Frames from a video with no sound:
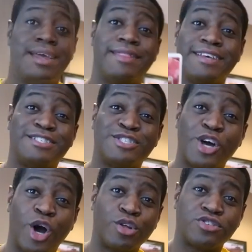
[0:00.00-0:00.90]
This is
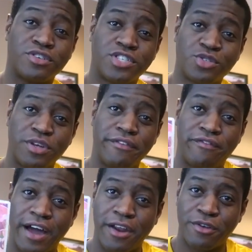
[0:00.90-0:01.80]
Ultra Street
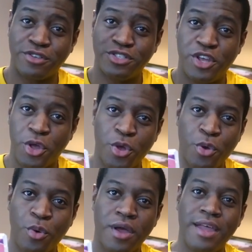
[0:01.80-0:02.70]
Fighter
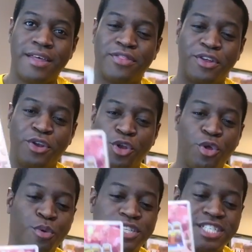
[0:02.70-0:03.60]
2, the
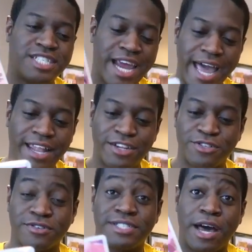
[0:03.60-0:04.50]
new challengers.